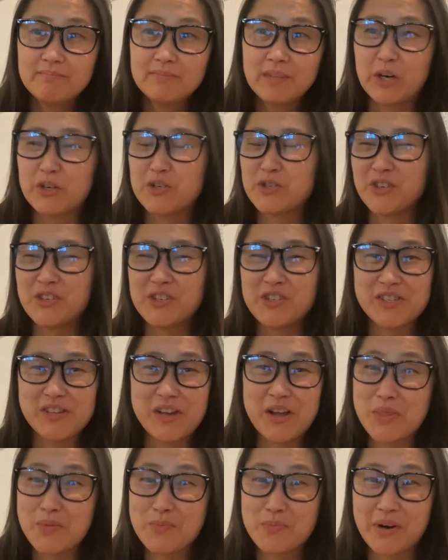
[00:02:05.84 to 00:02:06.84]
our churches
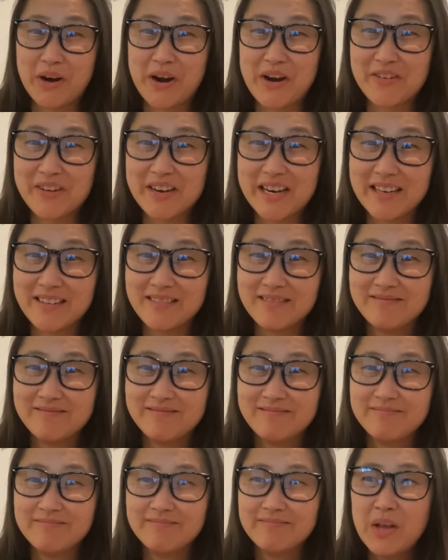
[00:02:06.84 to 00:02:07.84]
on the prairie,
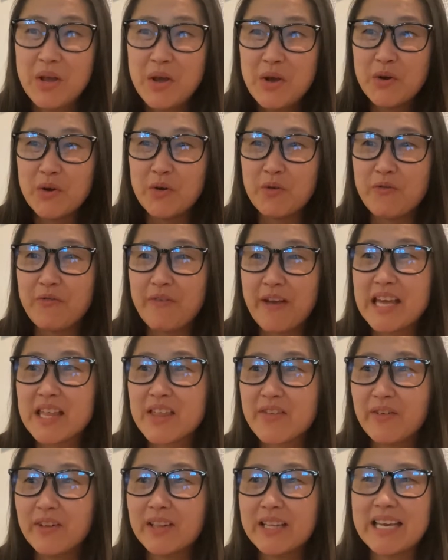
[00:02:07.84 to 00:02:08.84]
who
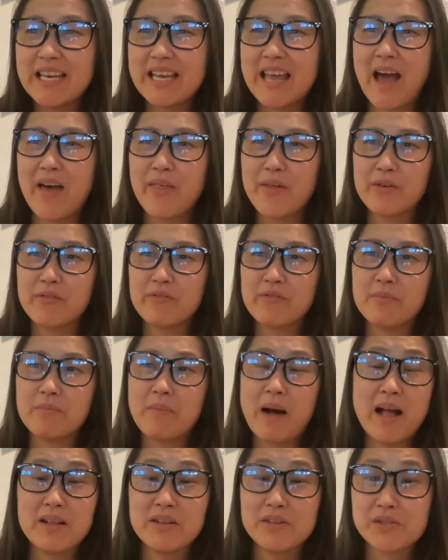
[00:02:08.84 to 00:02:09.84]
faithfully gather from
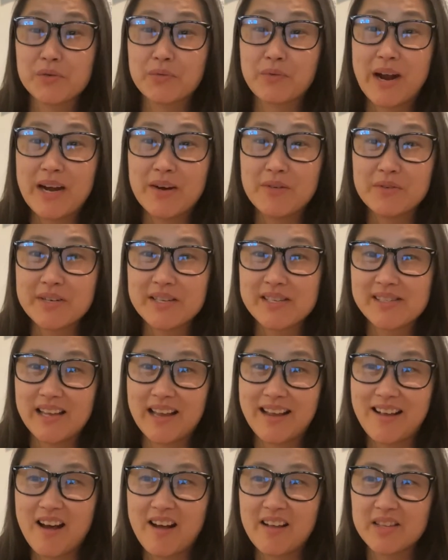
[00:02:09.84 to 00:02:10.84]
miles around to
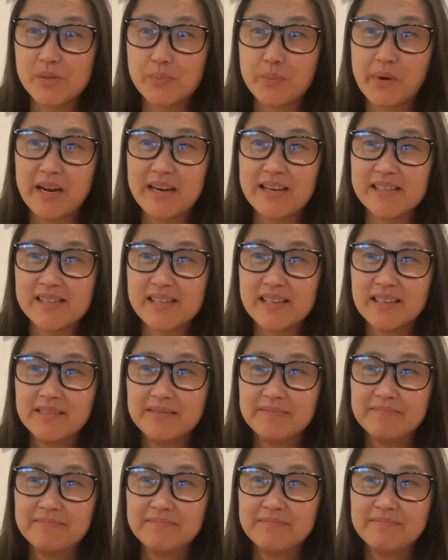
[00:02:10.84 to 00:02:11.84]
sing God's praise.
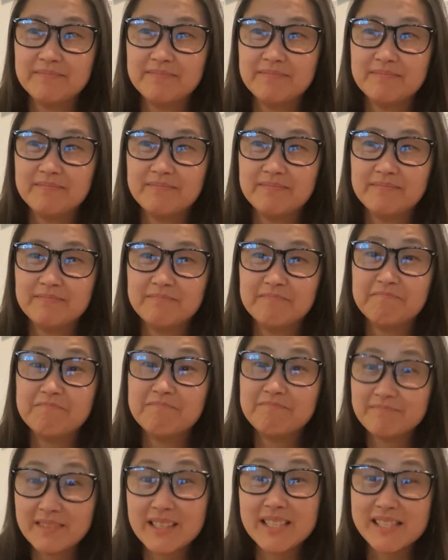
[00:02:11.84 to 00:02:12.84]

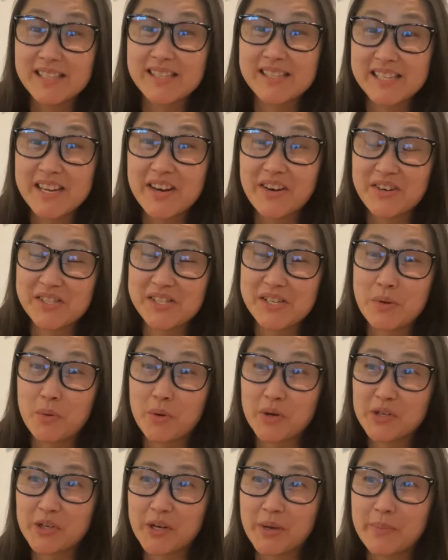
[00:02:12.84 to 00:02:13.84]
This is CRC
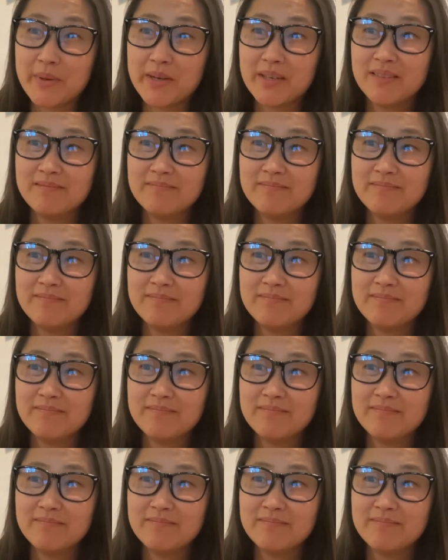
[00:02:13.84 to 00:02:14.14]
worship.